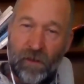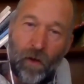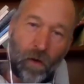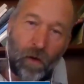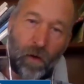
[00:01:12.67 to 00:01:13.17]
a
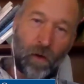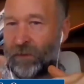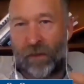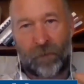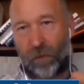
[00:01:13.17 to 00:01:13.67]
whole bunch
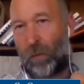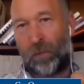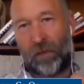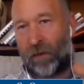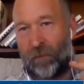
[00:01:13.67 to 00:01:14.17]
of different
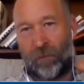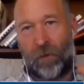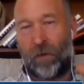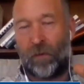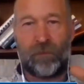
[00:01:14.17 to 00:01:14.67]
groups that are
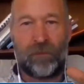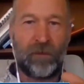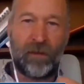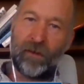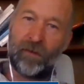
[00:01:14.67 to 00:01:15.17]
involved
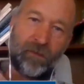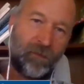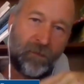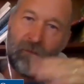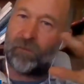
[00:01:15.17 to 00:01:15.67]
in
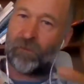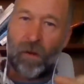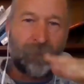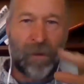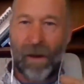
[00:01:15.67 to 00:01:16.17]

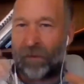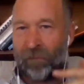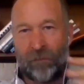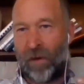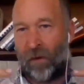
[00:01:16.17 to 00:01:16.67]
some
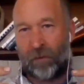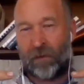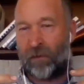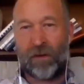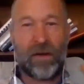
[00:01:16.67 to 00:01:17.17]
facet of
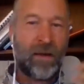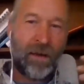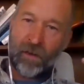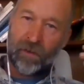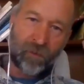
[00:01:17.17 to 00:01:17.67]
healthier
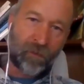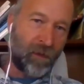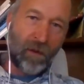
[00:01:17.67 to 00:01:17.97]
eating or